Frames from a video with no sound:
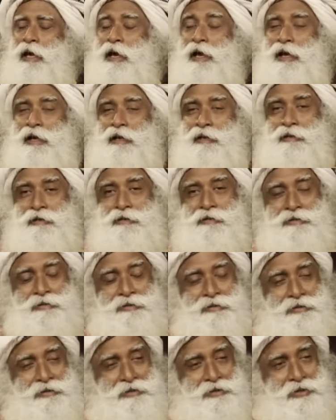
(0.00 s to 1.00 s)
and
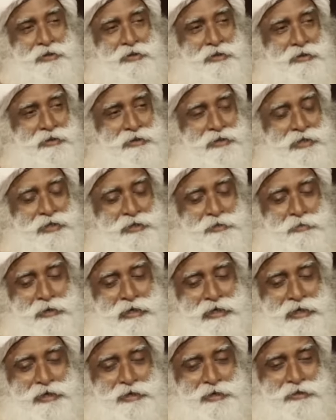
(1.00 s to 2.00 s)
these
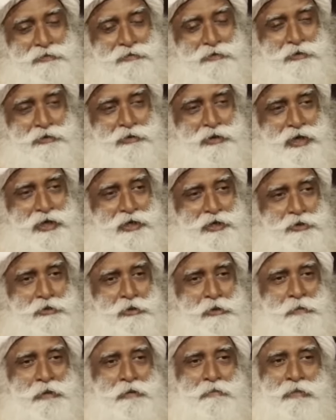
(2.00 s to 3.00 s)
millions of Rudraksh
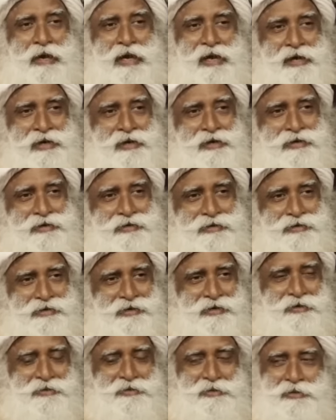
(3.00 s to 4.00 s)
will be mailed,
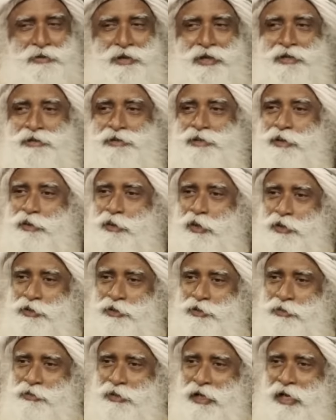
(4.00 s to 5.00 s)
so there is a
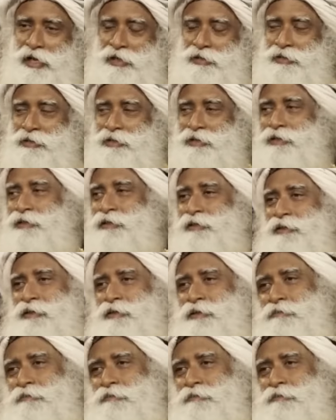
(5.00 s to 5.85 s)
cost to that.